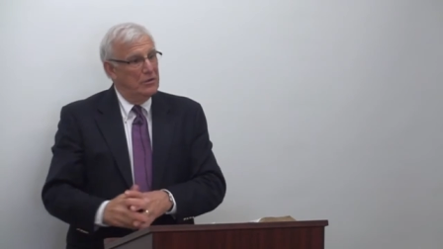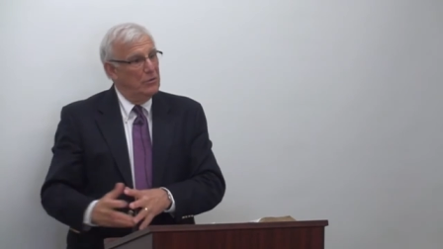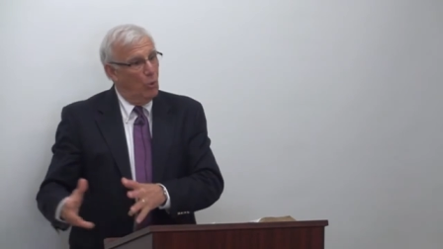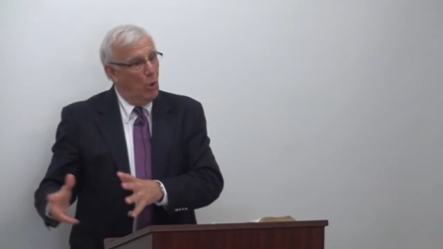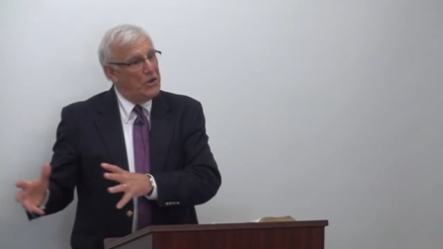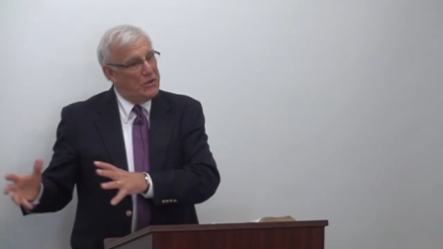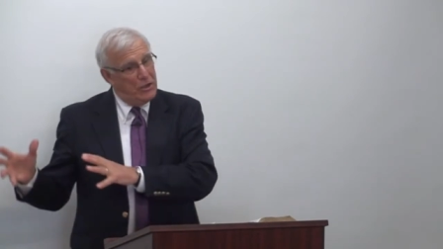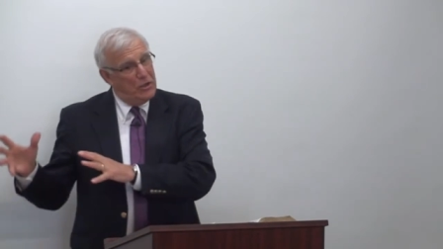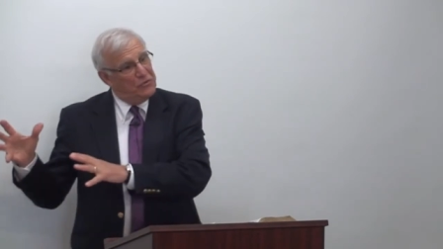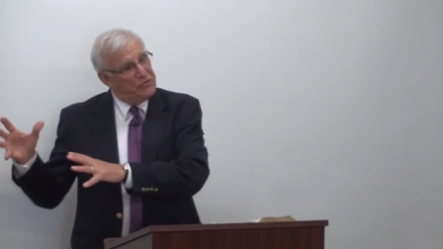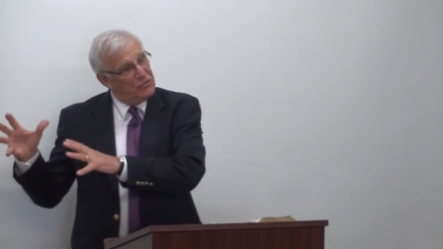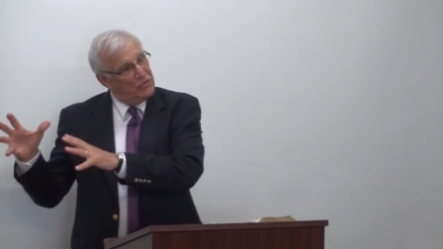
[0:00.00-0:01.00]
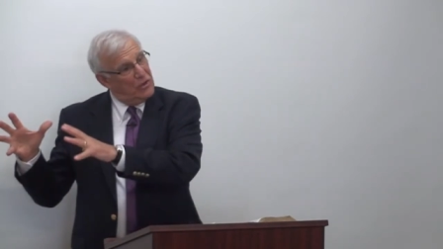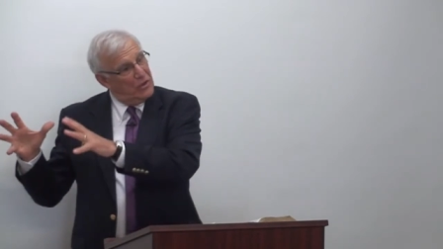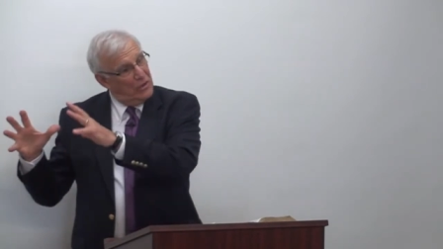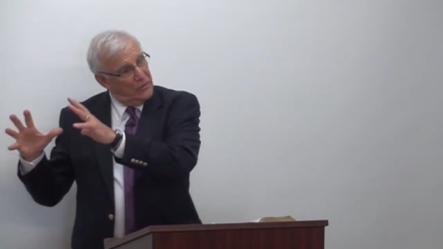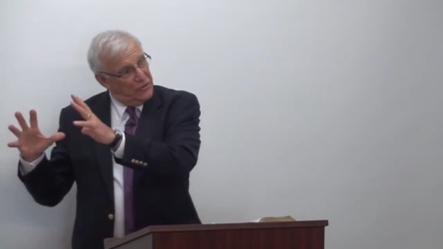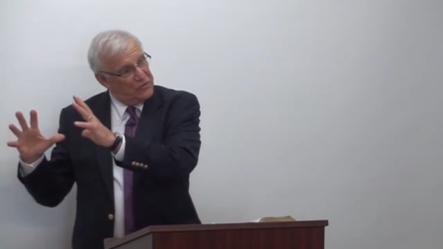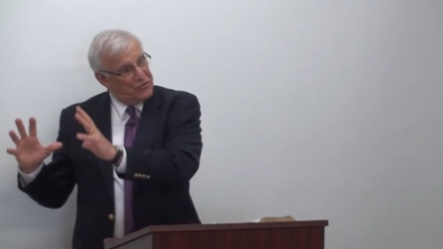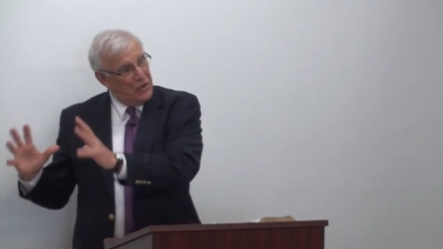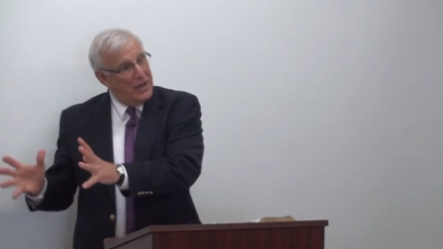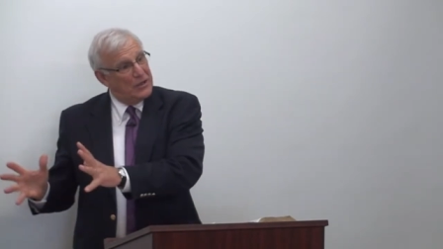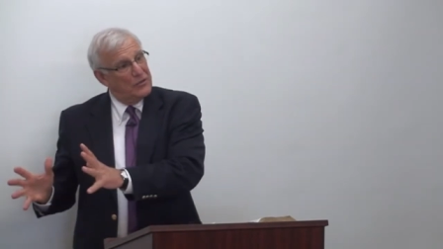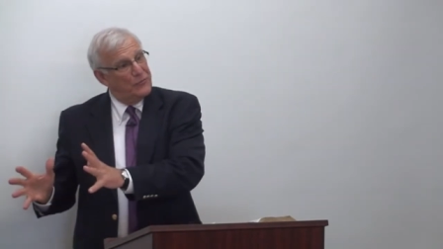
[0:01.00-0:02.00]
what is the
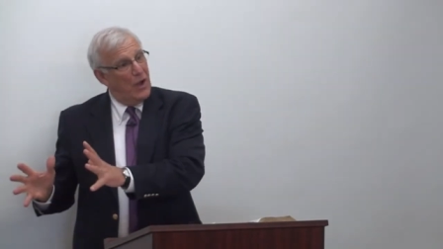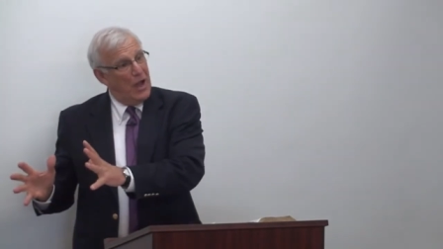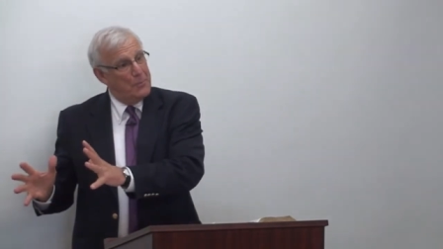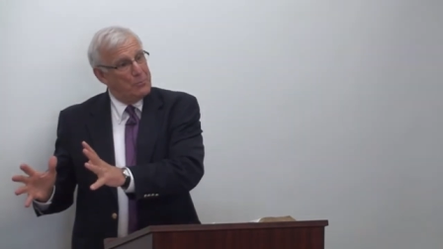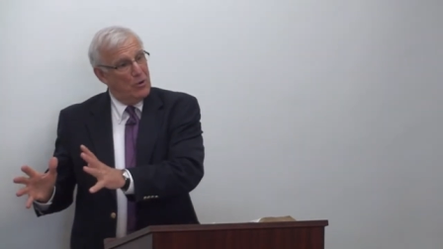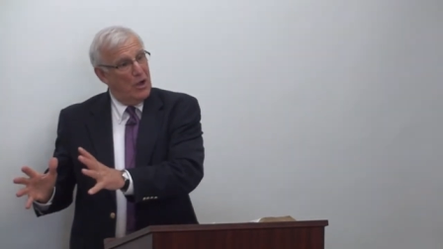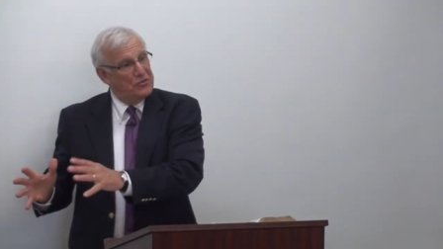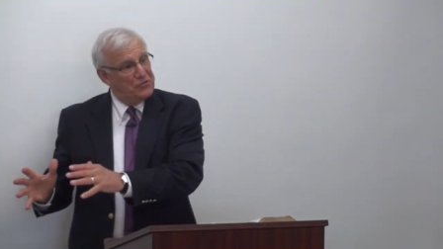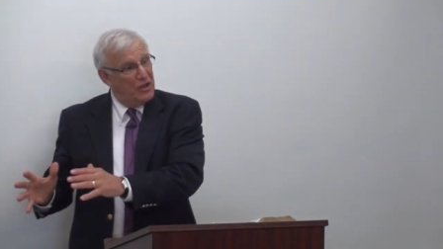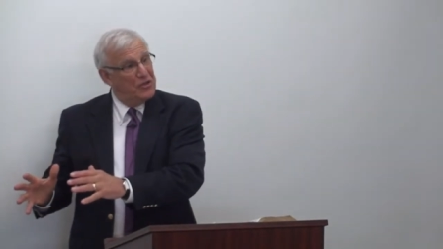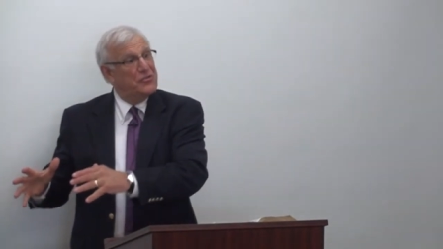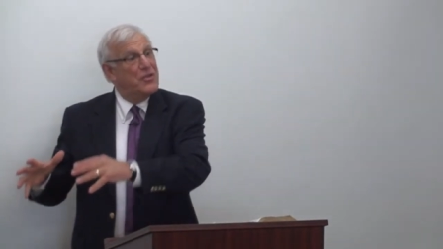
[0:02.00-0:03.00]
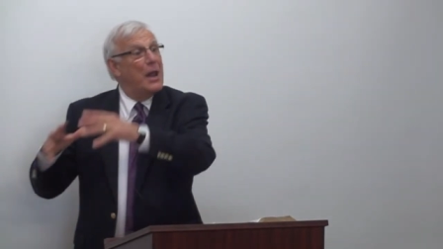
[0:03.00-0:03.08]
sanctifying process